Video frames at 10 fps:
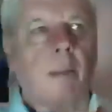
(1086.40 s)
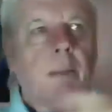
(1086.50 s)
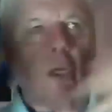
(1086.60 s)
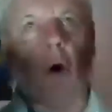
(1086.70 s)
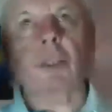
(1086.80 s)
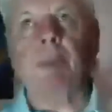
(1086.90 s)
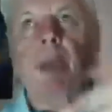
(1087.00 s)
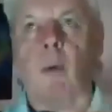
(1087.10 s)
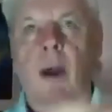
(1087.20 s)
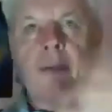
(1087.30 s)

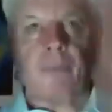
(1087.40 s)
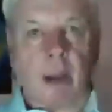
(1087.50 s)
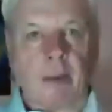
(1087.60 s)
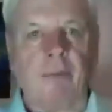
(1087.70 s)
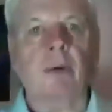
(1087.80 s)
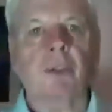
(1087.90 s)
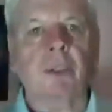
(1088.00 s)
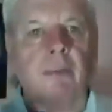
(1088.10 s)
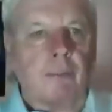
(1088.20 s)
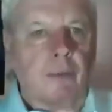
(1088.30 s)
cosmic Wi-Fi
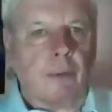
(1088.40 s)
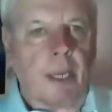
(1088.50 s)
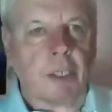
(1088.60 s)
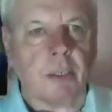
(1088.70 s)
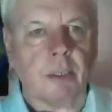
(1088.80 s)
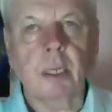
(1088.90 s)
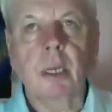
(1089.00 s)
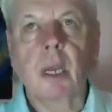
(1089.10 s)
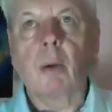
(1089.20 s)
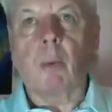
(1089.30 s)
fields of information,
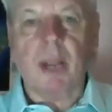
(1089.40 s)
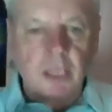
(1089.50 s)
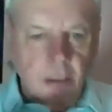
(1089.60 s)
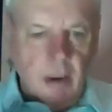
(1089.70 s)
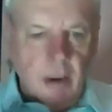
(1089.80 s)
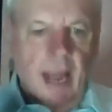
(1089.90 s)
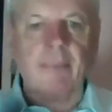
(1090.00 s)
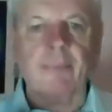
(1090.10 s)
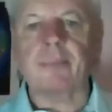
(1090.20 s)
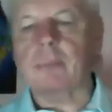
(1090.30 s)
which
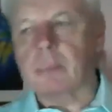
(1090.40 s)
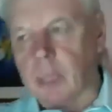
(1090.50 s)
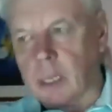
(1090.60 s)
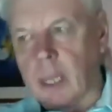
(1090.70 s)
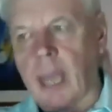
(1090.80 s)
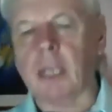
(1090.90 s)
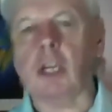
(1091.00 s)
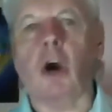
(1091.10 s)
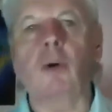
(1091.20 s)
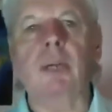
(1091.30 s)
have
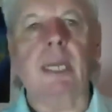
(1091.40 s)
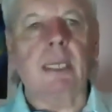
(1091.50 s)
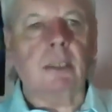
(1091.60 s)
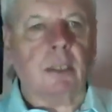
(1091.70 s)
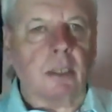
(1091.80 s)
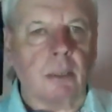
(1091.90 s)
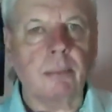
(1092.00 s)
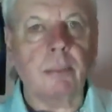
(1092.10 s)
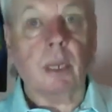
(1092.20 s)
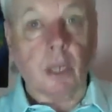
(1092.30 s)
encoded into
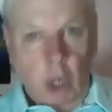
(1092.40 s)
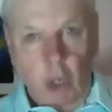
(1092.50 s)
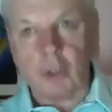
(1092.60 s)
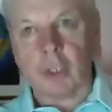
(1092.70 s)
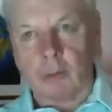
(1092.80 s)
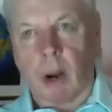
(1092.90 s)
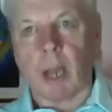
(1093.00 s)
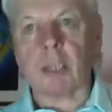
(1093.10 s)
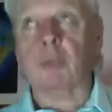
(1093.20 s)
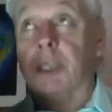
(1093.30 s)
them
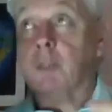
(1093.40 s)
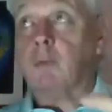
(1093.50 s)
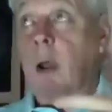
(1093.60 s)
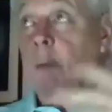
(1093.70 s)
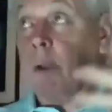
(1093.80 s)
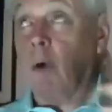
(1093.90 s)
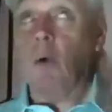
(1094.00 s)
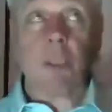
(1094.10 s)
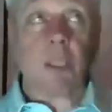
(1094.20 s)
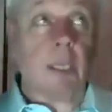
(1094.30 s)
constructs, which is why we
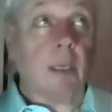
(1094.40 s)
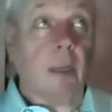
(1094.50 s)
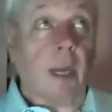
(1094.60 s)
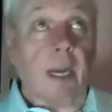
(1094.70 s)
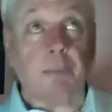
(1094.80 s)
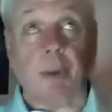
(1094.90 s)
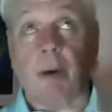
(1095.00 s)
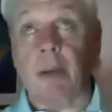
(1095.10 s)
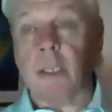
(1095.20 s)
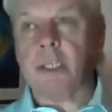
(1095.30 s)
all see and
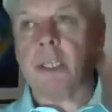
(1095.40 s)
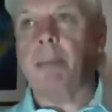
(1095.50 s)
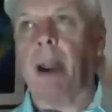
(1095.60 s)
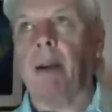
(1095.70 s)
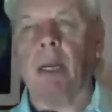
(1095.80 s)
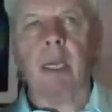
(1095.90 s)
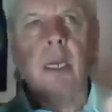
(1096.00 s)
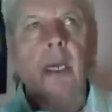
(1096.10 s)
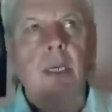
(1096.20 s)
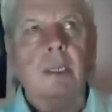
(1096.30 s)
experience the apparently
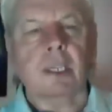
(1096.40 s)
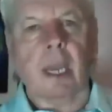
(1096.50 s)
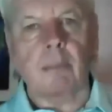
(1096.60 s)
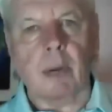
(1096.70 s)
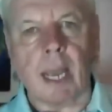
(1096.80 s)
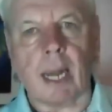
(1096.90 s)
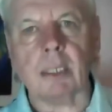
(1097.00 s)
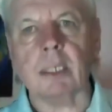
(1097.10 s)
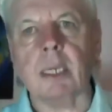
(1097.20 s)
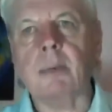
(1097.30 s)
same
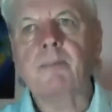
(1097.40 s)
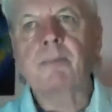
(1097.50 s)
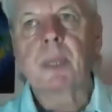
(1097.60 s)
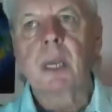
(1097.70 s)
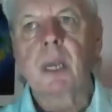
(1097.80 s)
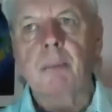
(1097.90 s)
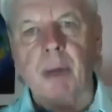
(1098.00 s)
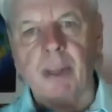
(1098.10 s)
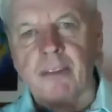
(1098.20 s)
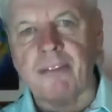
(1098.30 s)
reality.
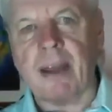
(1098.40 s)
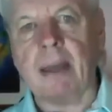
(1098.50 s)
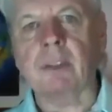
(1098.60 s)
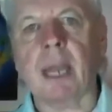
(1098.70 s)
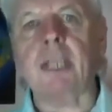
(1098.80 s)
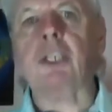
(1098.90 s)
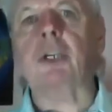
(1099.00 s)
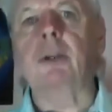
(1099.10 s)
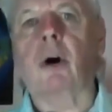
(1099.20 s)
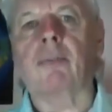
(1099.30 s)
But the
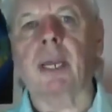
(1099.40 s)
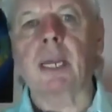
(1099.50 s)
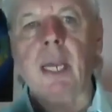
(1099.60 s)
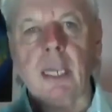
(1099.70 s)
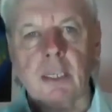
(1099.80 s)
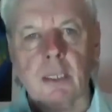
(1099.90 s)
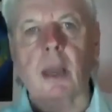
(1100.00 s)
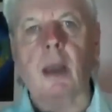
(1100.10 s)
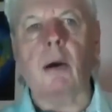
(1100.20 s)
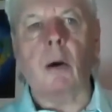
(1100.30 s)
foundation of it
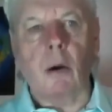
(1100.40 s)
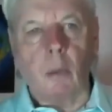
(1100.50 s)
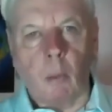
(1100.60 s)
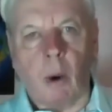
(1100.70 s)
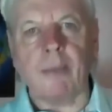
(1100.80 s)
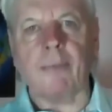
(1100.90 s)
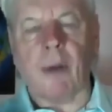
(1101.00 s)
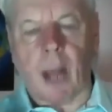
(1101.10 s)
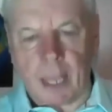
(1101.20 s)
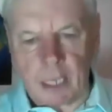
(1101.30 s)
is
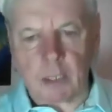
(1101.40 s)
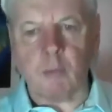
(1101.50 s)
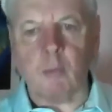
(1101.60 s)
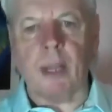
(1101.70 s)
Wi-Fi. It's